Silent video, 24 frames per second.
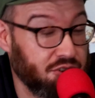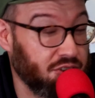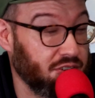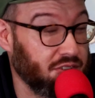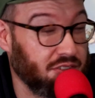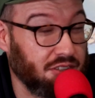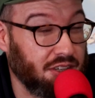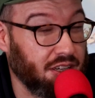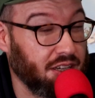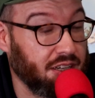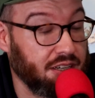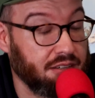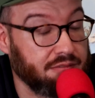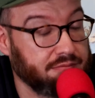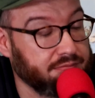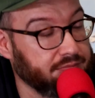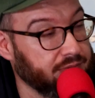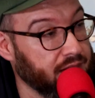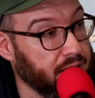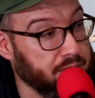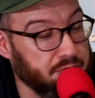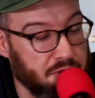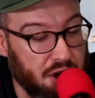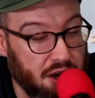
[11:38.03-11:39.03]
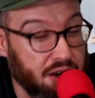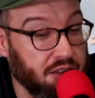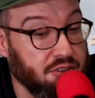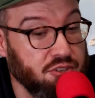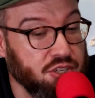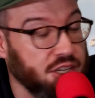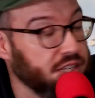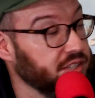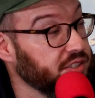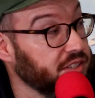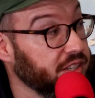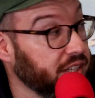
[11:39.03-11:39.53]
then she's like, I'm not
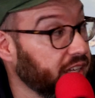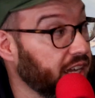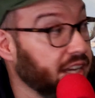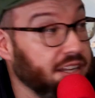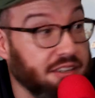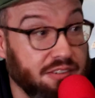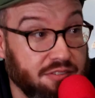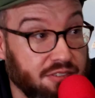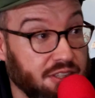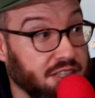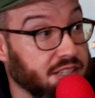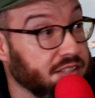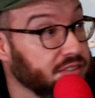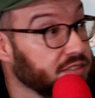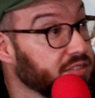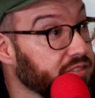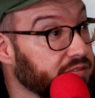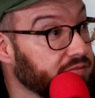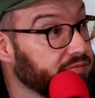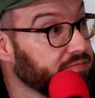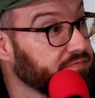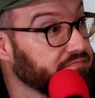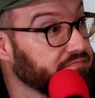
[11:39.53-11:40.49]
ingesting any of this.